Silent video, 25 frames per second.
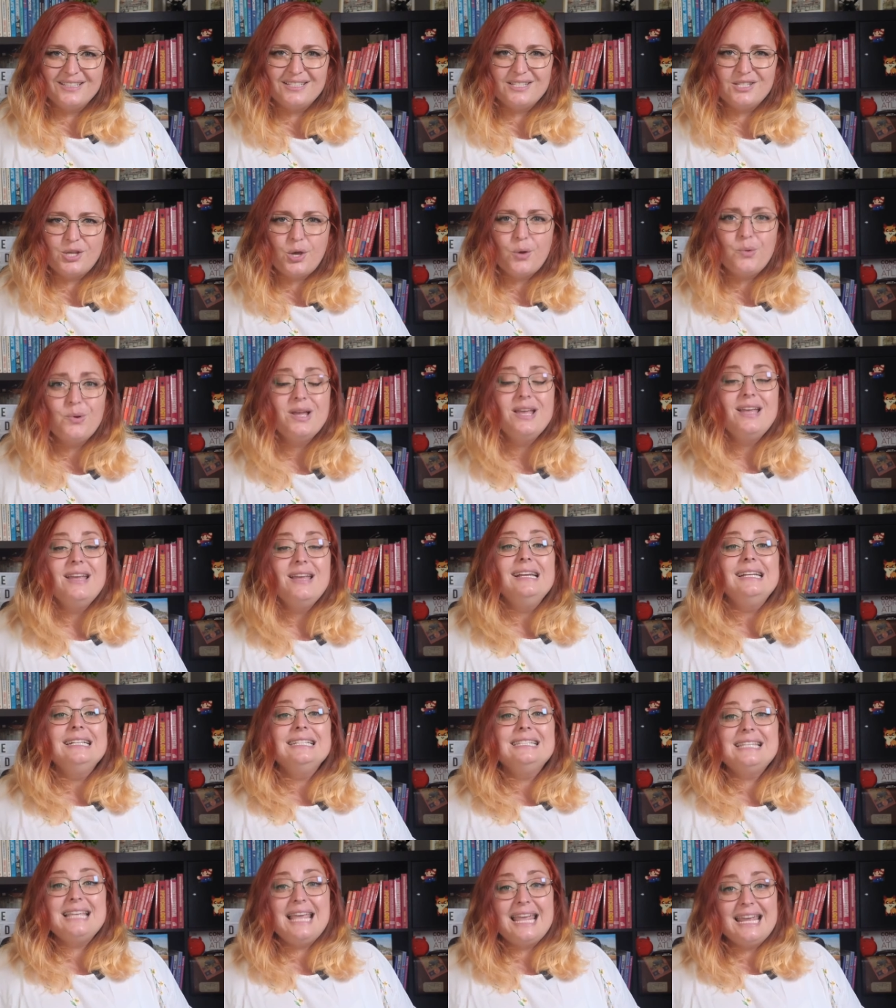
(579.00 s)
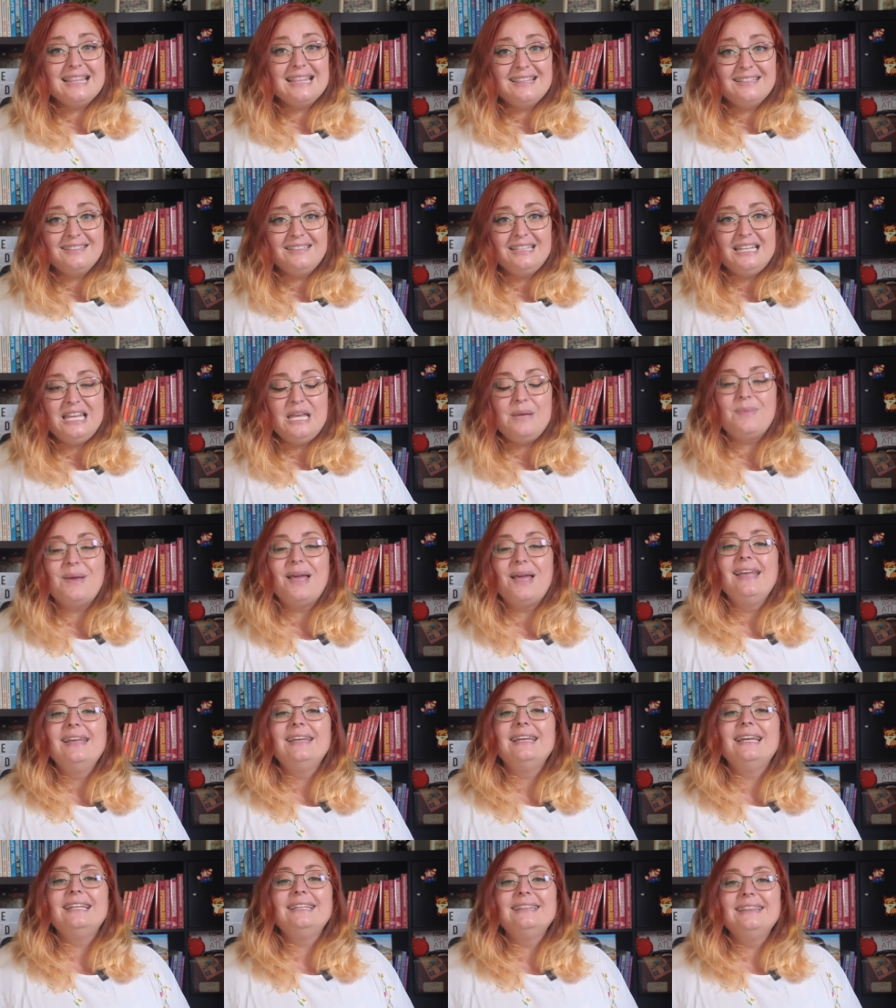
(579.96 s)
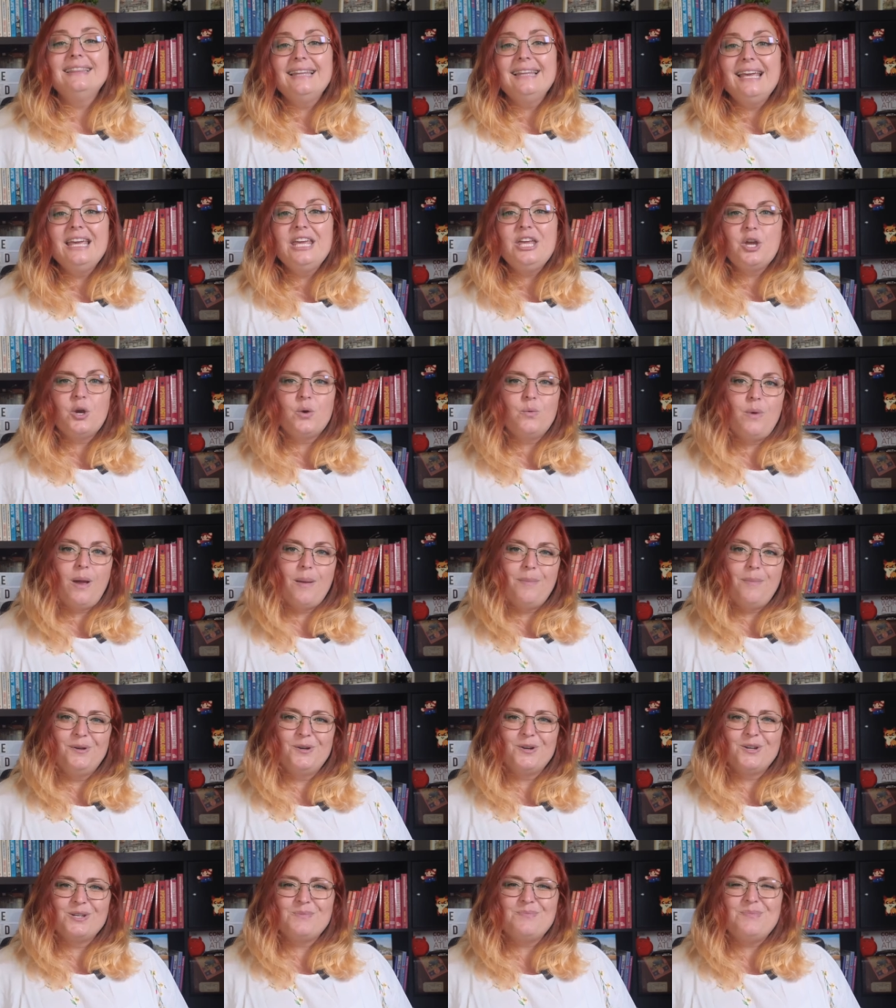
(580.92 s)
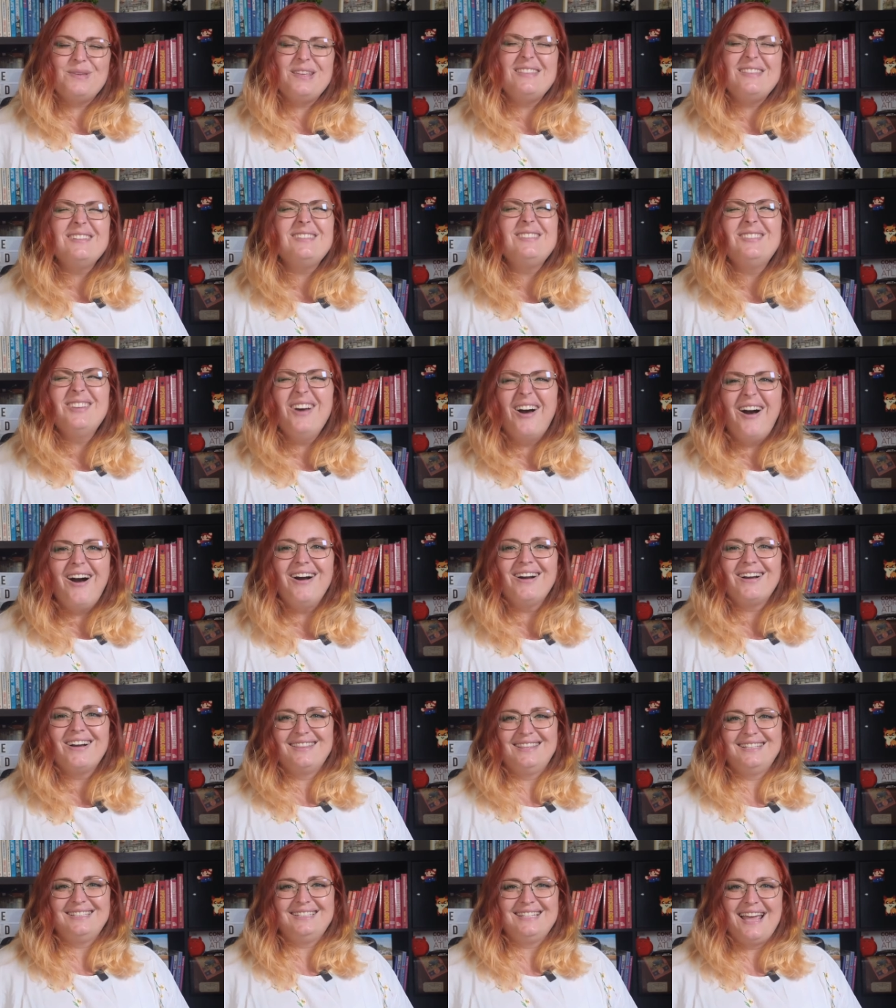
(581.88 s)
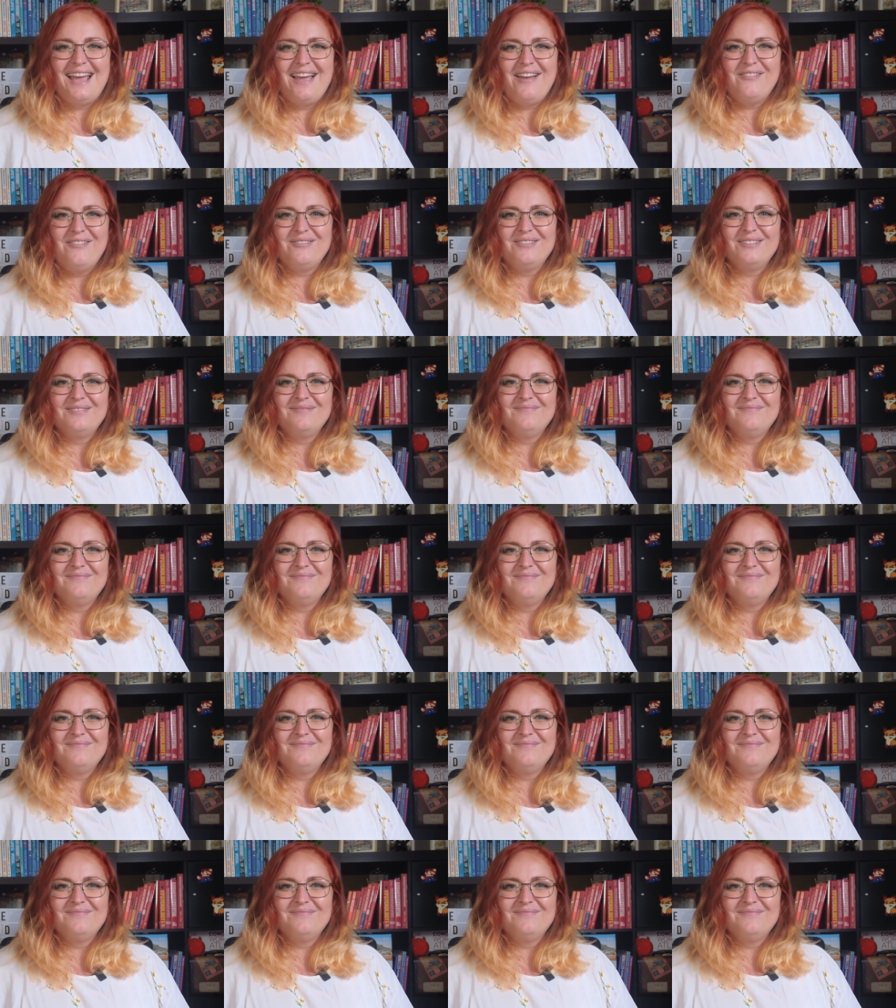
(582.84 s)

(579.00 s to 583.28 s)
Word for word: So take the leap and let your webinars be the talk of the town.